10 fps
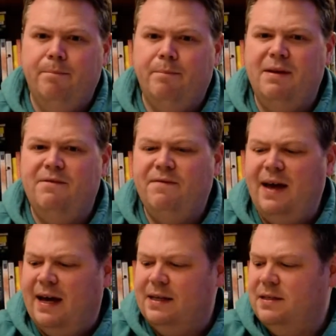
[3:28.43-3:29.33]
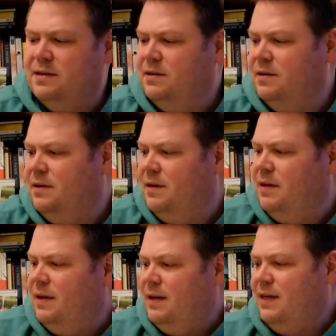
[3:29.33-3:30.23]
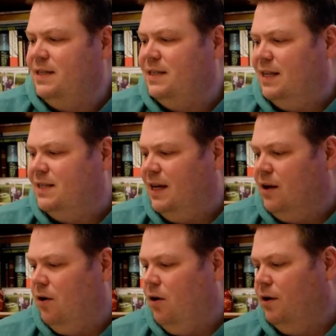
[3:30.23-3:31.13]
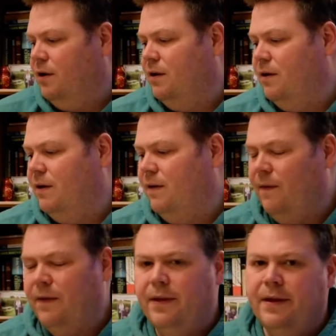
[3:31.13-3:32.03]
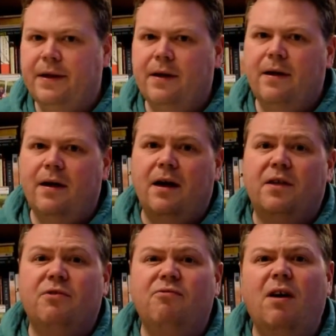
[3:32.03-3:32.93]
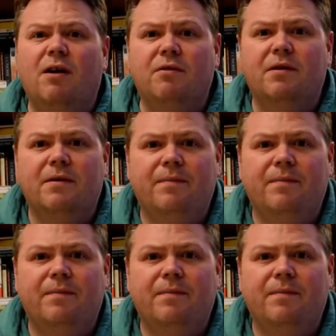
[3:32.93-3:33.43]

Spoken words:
but in fact, he's sitting on a throne.